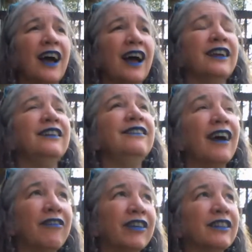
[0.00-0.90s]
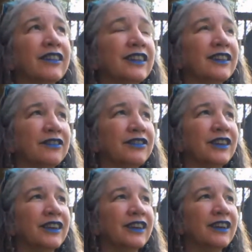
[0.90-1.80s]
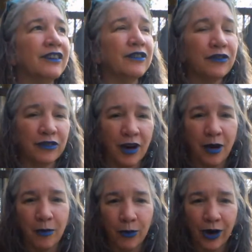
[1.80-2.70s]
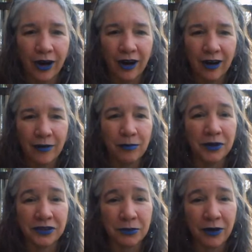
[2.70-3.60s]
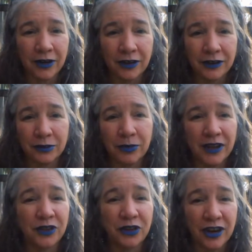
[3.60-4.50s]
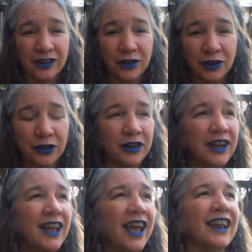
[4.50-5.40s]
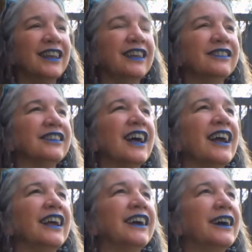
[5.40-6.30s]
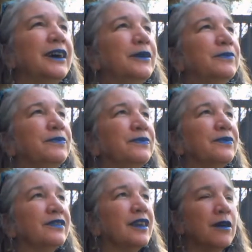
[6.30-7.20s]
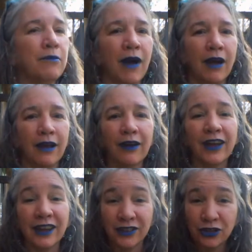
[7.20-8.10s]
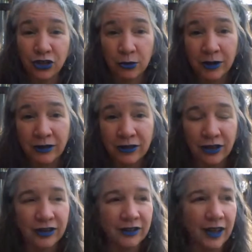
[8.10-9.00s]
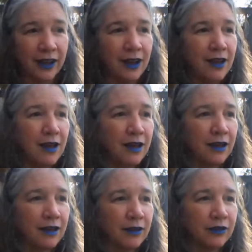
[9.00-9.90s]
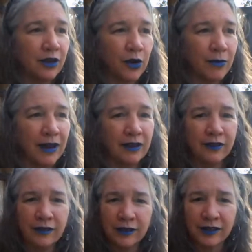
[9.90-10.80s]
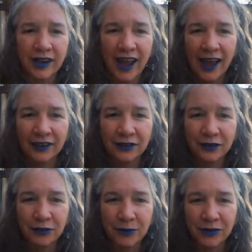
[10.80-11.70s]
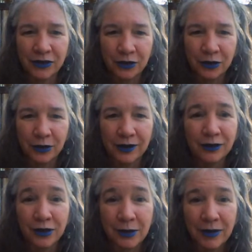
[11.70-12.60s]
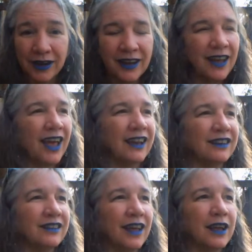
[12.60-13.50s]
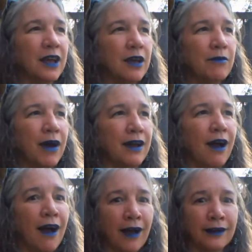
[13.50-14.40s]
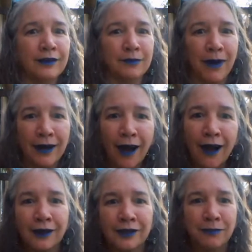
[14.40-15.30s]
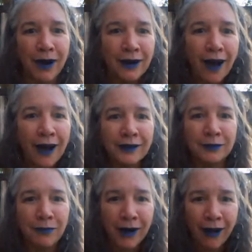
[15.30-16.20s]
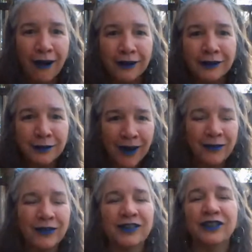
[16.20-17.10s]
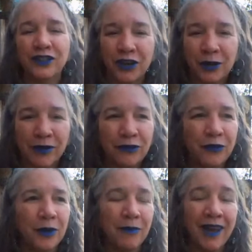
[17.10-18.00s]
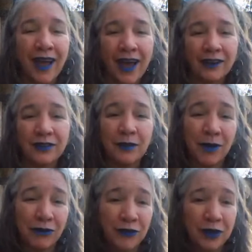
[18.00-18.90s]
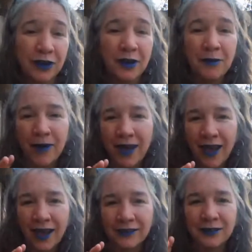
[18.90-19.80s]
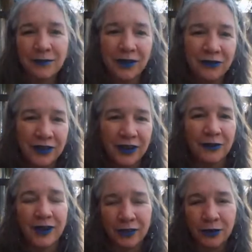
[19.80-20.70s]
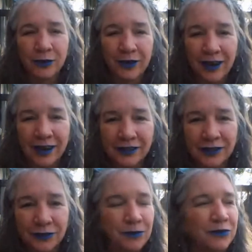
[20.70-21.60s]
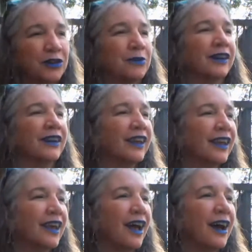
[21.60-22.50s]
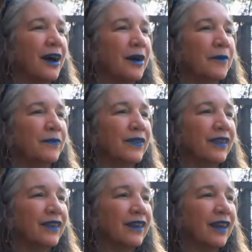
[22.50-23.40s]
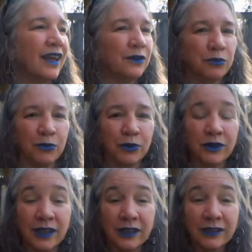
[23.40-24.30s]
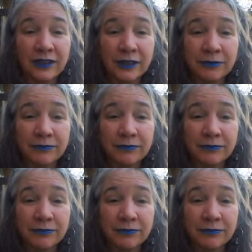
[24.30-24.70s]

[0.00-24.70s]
I definitely lifted from where Blix Bargeld is playing the crazy dude, and he's like, it's in German, so he's like, going back, he steals an axe from this dude, creepy, and he's like, meine Axt, meine Angst, meine Axt, meine Angst, meine, which is German for my axe, my fear, my axe, my fear. We get the word angst from German. And it was brilliant.